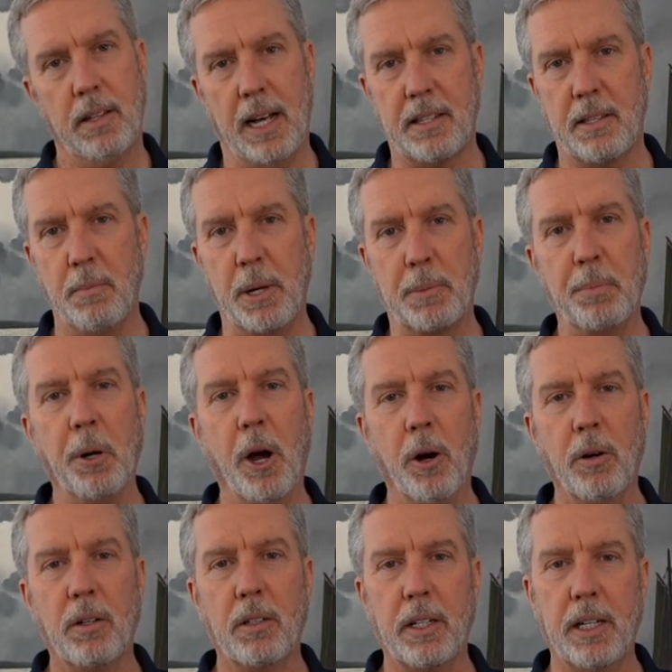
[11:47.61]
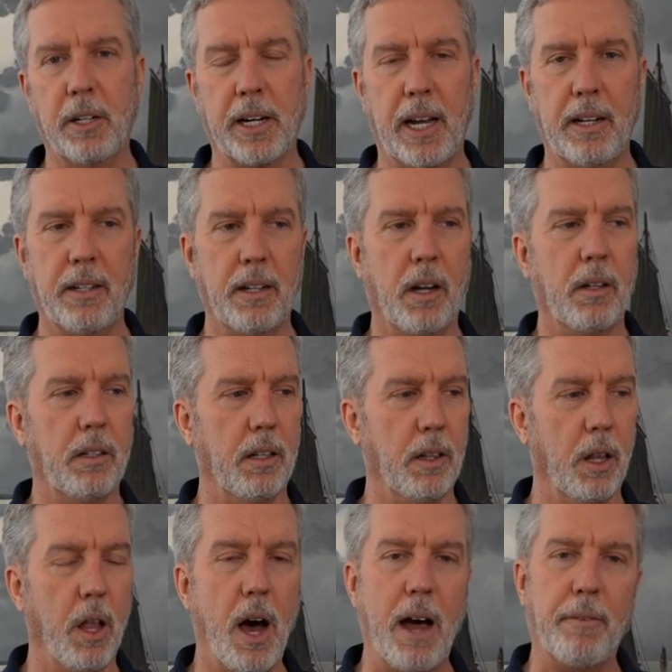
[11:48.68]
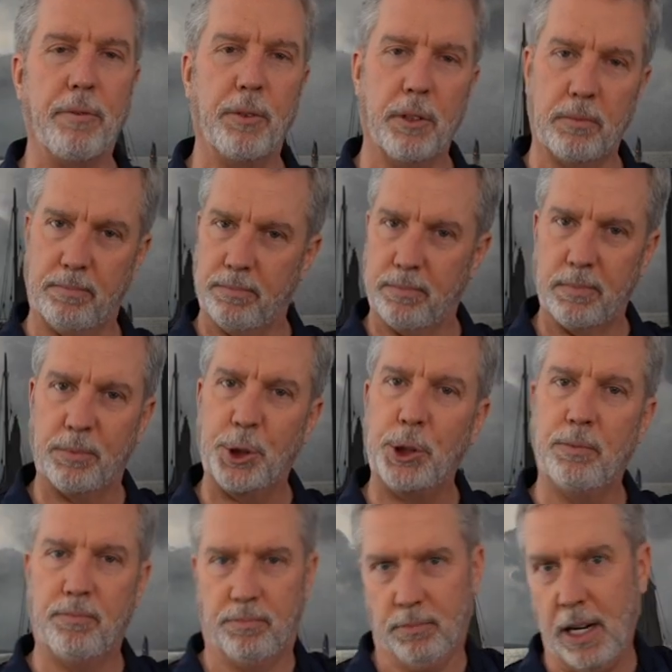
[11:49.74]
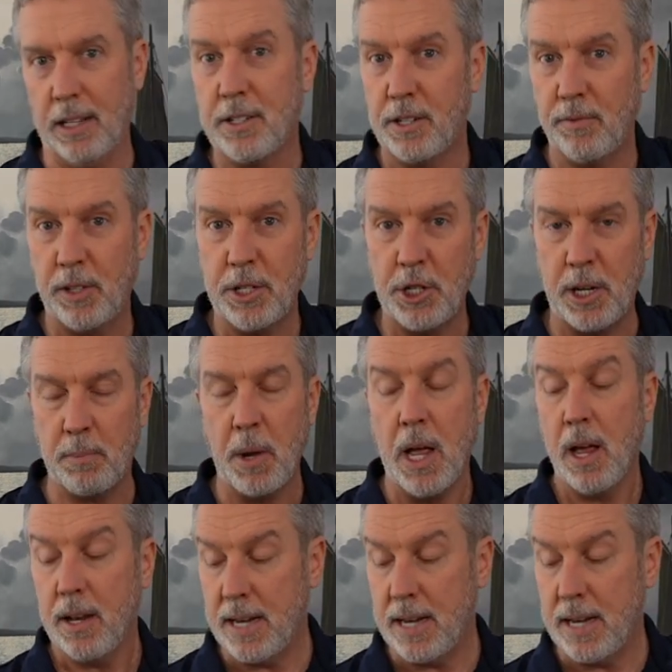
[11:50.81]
That's the big pro. You're getting a lot for relatively cheap.